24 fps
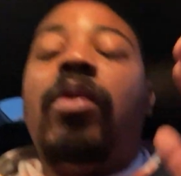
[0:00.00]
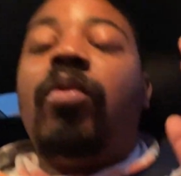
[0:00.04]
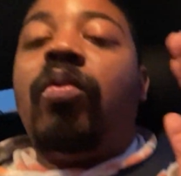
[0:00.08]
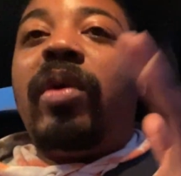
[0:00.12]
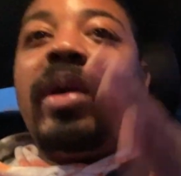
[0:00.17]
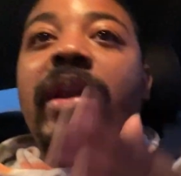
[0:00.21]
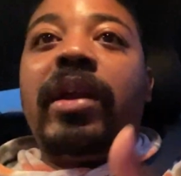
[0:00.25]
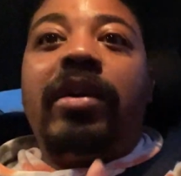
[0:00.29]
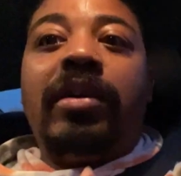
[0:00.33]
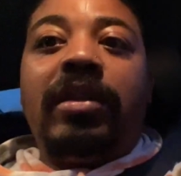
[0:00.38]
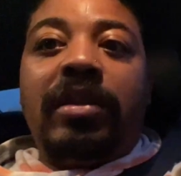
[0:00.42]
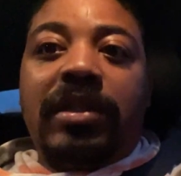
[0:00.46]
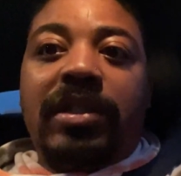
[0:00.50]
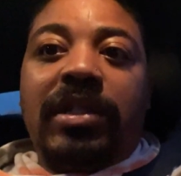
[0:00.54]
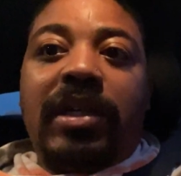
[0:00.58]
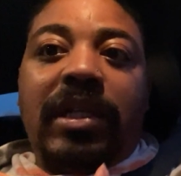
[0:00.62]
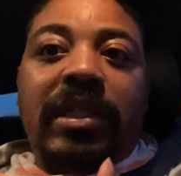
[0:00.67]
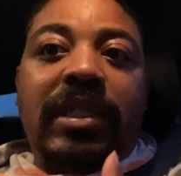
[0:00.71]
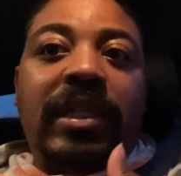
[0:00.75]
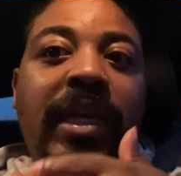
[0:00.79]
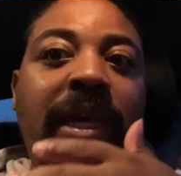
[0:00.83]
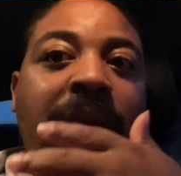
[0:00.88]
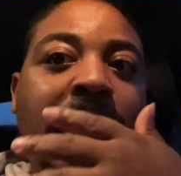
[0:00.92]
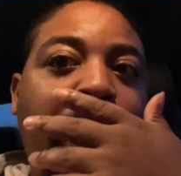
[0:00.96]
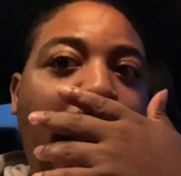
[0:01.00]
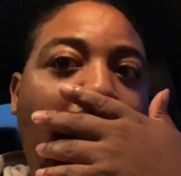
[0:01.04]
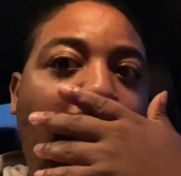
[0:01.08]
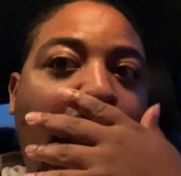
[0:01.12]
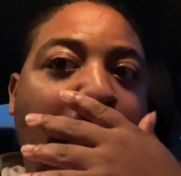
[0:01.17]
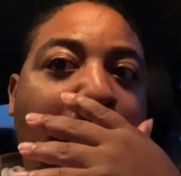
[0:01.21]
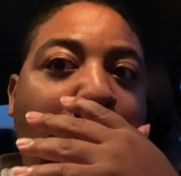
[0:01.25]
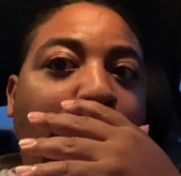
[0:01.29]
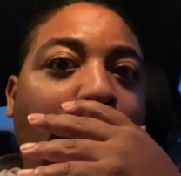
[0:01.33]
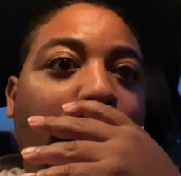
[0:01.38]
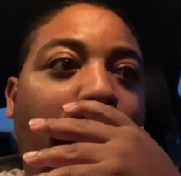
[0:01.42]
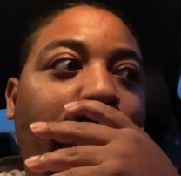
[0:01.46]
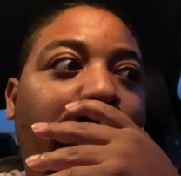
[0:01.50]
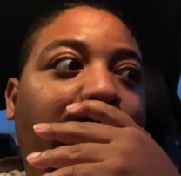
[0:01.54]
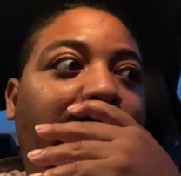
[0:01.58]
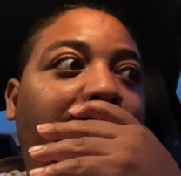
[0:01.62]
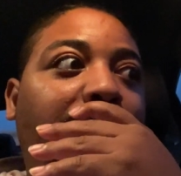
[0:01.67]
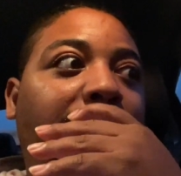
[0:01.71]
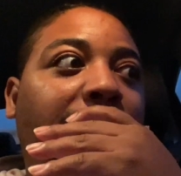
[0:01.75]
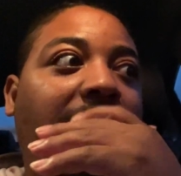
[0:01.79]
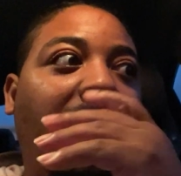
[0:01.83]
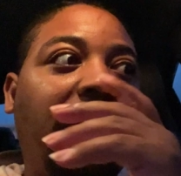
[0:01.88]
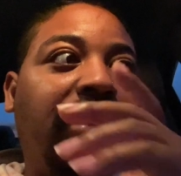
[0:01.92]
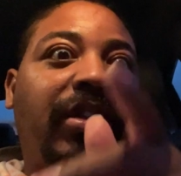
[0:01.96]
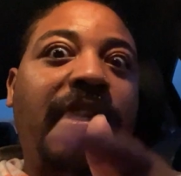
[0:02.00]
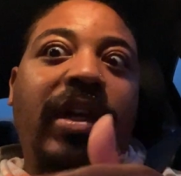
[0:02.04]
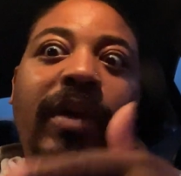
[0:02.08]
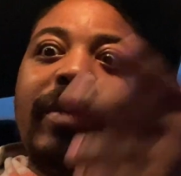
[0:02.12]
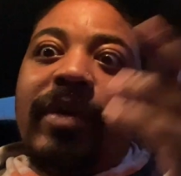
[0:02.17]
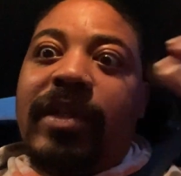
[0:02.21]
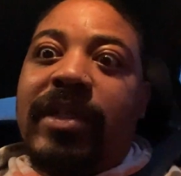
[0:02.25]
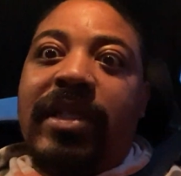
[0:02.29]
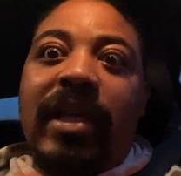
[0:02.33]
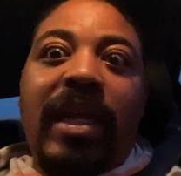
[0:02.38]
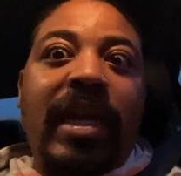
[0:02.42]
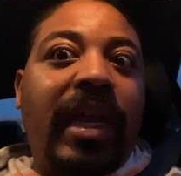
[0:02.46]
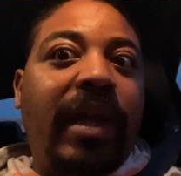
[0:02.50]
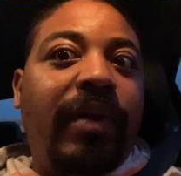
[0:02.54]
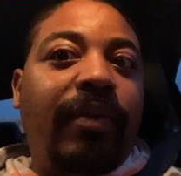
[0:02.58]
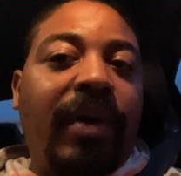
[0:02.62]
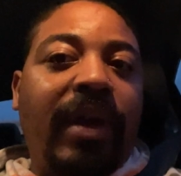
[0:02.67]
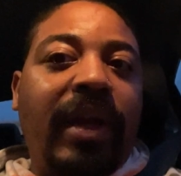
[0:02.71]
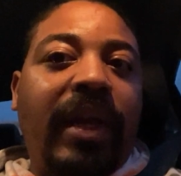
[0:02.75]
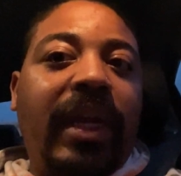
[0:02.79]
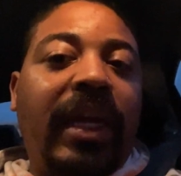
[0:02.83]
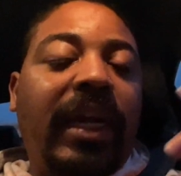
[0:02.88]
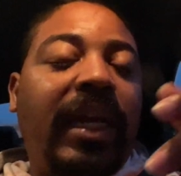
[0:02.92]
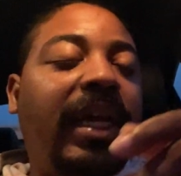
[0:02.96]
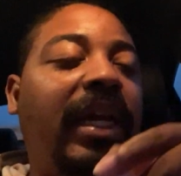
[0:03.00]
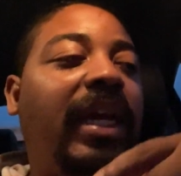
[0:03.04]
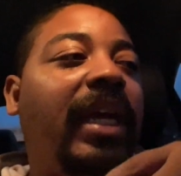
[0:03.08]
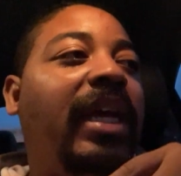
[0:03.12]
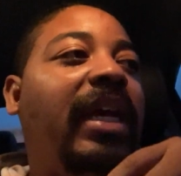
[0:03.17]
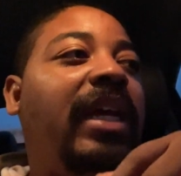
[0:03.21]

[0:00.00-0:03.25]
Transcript: waiting on LaShante. Um, yesterday was Sunday run day,